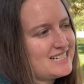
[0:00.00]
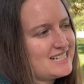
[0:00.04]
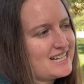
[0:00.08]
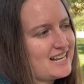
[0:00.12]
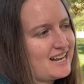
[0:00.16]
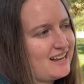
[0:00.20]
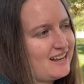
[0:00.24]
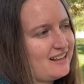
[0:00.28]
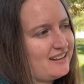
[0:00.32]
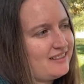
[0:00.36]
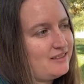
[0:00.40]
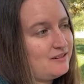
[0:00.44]

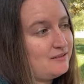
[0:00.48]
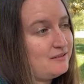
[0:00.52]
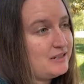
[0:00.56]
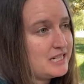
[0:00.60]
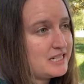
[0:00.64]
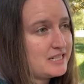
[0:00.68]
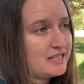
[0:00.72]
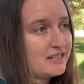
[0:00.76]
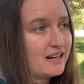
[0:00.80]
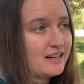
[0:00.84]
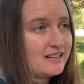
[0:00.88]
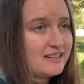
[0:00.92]
and the
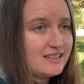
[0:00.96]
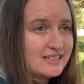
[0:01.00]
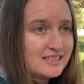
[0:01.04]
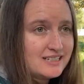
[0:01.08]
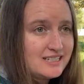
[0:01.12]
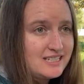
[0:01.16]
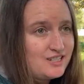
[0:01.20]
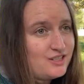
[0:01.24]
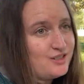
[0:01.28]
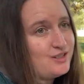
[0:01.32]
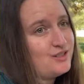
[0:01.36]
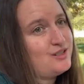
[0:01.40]
reason I did
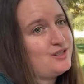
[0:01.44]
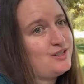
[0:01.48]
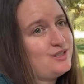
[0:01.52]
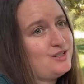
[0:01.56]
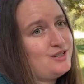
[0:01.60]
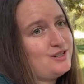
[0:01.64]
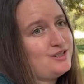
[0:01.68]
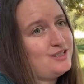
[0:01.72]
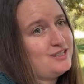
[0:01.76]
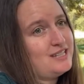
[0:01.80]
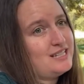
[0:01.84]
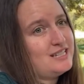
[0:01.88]
choose to
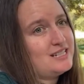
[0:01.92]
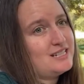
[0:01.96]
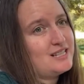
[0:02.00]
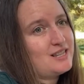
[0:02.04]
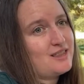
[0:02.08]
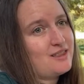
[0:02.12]
do these